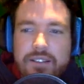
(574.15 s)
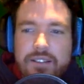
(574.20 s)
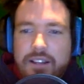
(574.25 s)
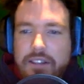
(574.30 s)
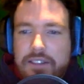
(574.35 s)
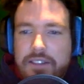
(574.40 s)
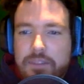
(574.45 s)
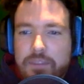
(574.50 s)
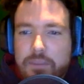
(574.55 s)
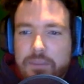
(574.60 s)

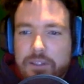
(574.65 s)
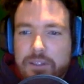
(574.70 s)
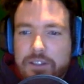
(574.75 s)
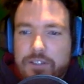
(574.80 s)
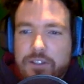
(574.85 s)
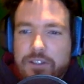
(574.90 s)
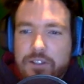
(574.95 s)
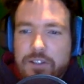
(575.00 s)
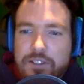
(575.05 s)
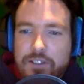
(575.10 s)
I
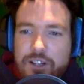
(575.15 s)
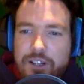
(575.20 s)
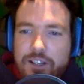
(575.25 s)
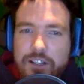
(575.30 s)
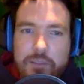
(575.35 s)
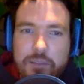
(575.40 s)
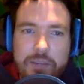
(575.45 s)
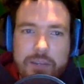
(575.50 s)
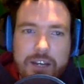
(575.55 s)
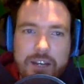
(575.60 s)
believe you're
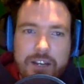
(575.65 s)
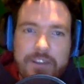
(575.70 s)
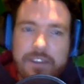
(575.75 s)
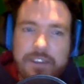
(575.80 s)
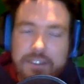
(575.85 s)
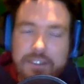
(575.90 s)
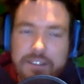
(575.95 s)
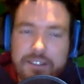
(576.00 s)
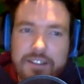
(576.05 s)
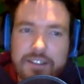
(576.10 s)
talking
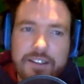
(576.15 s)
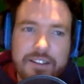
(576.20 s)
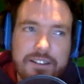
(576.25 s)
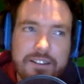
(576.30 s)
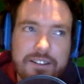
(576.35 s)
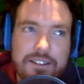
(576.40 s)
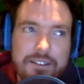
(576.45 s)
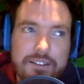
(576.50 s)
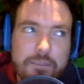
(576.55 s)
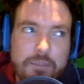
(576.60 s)
about the
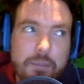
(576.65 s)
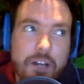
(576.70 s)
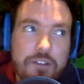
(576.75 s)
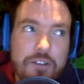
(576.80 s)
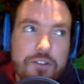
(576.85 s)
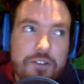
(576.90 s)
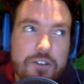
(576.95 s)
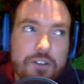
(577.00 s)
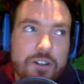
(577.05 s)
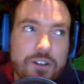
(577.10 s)

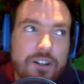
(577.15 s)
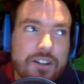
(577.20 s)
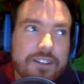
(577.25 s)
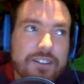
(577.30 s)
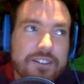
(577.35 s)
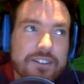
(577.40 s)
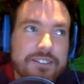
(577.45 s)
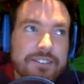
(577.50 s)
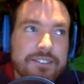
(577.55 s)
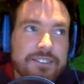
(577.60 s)
monster
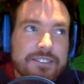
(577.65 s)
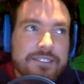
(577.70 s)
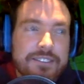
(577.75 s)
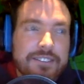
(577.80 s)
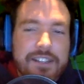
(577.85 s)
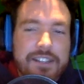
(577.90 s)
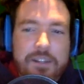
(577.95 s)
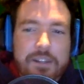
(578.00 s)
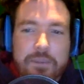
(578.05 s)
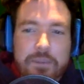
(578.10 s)

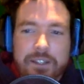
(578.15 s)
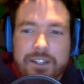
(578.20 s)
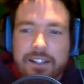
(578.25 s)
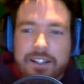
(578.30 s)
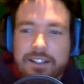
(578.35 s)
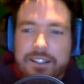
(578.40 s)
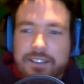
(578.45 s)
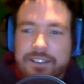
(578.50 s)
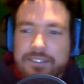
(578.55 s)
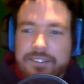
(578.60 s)
in the
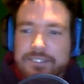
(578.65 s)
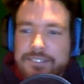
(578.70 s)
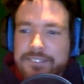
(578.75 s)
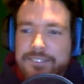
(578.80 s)
beginning.